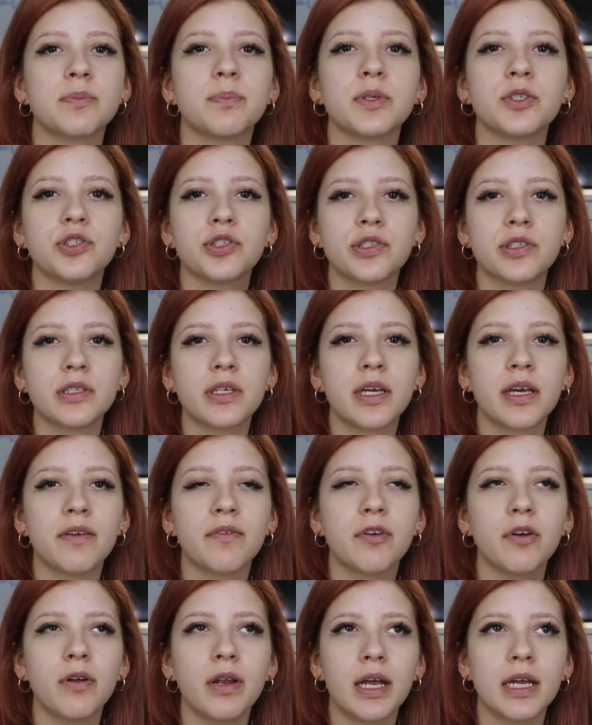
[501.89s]
but just to
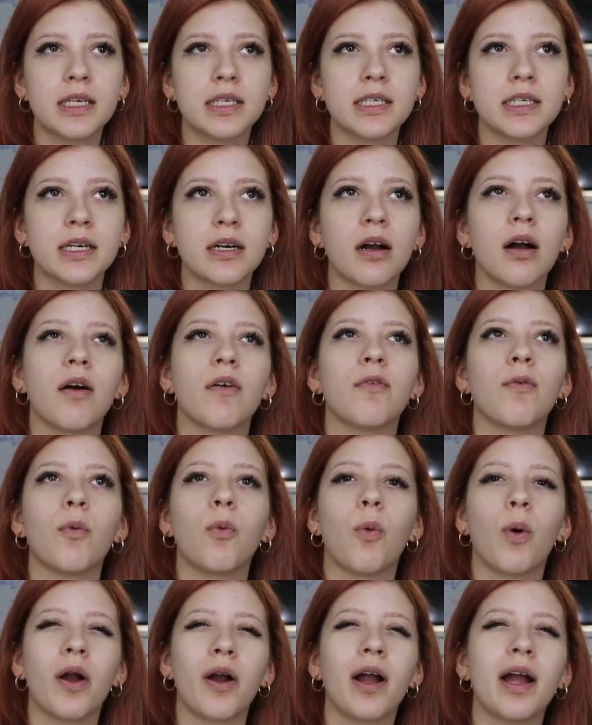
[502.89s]
give you an idea of
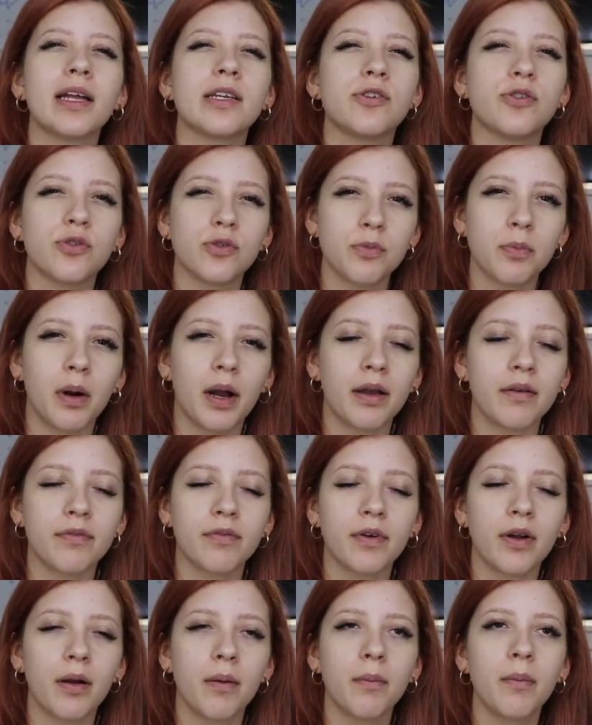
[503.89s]
where I do buy
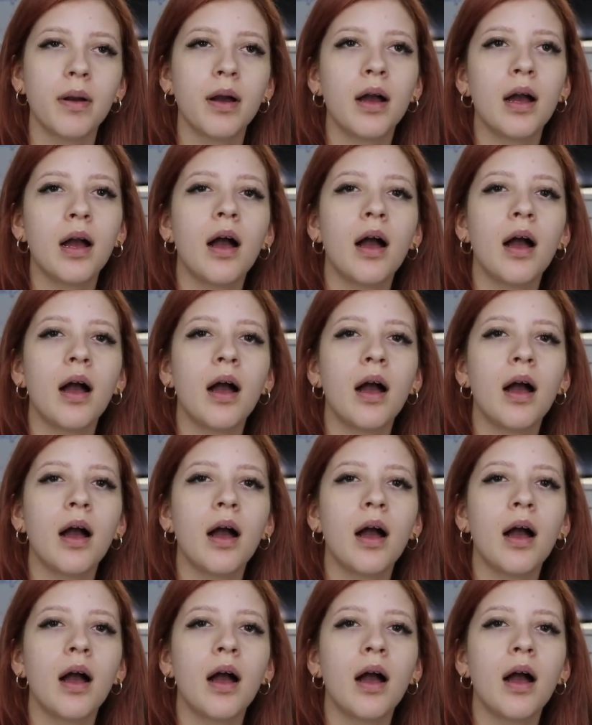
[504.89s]
from.